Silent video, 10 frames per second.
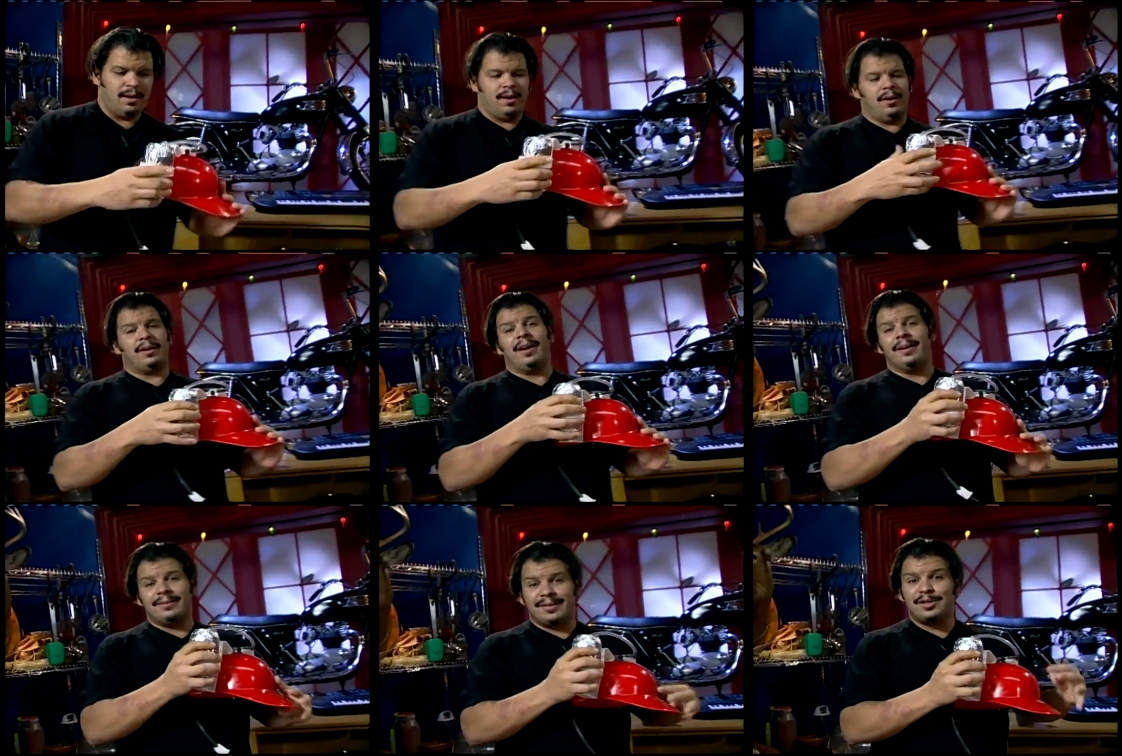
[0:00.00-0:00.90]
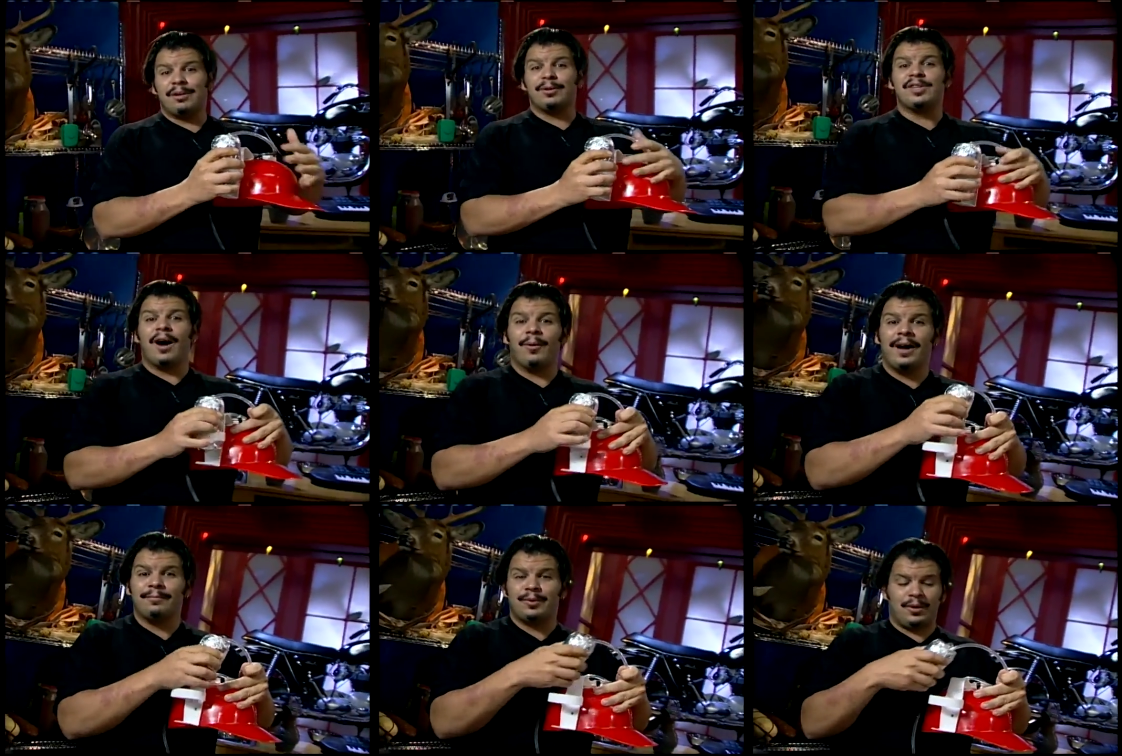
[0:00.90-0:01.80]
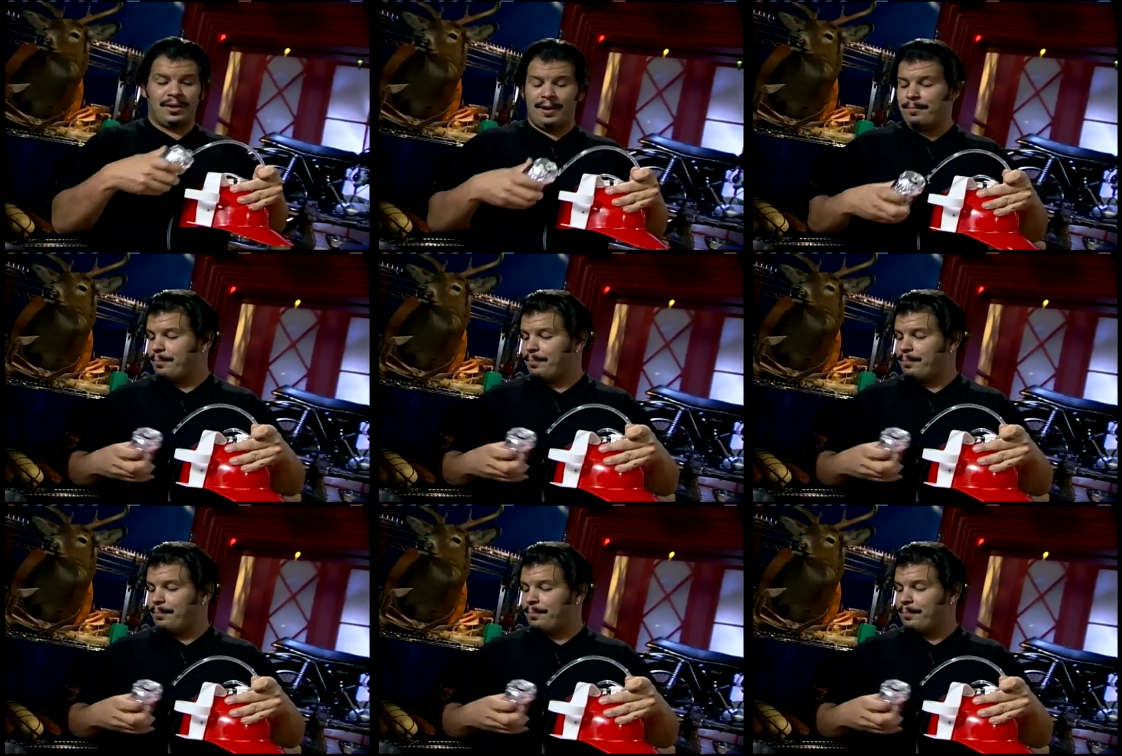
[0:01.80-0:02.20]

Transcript: Okay, the secret's out, right? Okay.